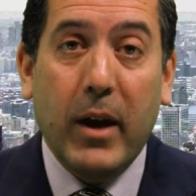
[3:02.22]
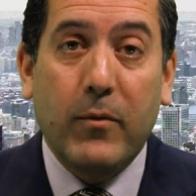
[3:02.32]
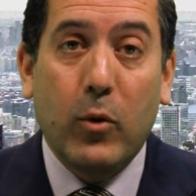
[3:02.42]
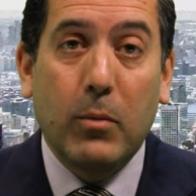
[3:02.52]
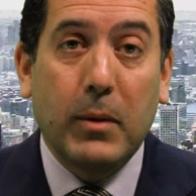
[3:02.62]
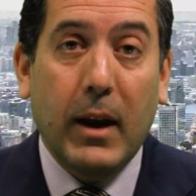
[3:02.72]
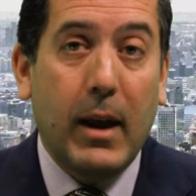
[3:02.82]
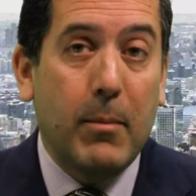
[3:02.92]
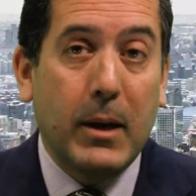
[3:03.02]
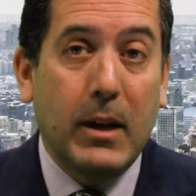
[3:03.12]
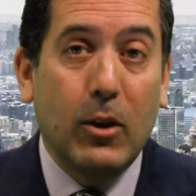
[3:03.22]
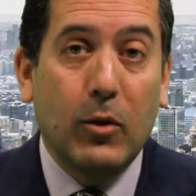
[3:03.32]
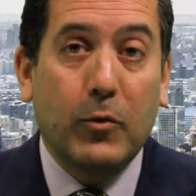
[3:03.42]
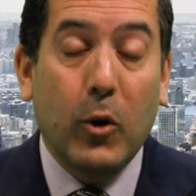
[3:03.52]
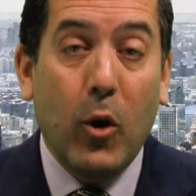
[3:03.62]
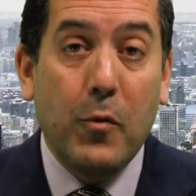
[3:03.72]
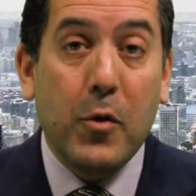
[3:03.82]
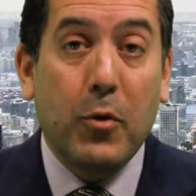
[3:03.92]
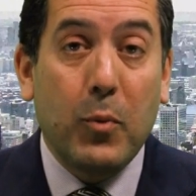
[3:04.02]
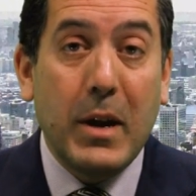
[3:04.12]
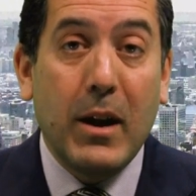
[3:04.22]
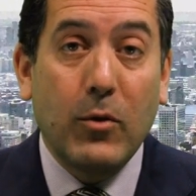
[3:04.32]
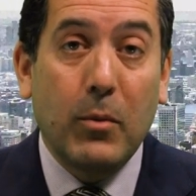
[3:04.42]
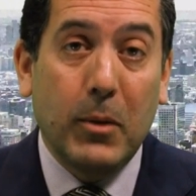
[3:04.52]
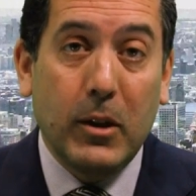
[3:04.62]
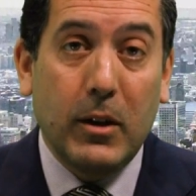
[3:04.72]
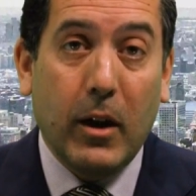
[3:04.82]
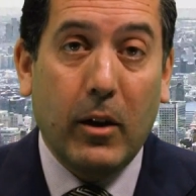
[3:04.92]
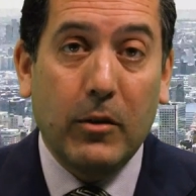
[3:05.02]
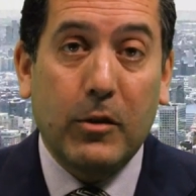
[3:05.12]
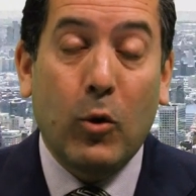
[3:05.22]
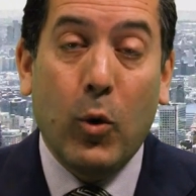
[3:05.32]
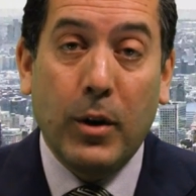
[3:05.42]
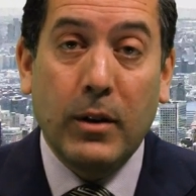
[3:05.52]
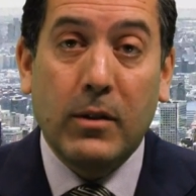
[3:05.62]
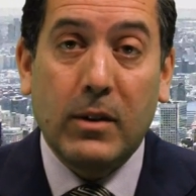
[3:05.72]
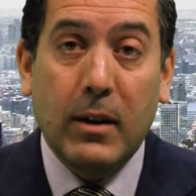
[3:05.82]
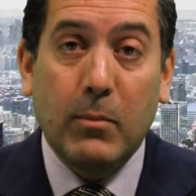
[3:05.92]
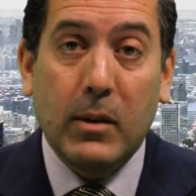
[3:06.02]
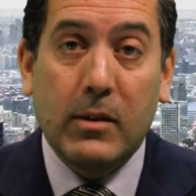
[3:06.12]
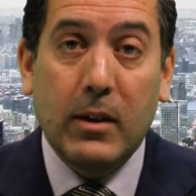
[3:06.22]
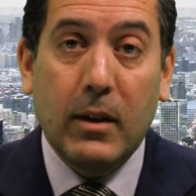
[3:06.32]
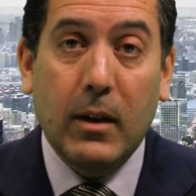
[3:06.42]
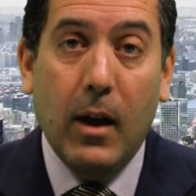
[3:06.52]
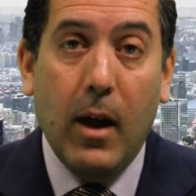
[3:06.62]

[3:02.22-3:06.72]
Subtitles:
platform Dynamic Yield for over $300 million, according to CNBC.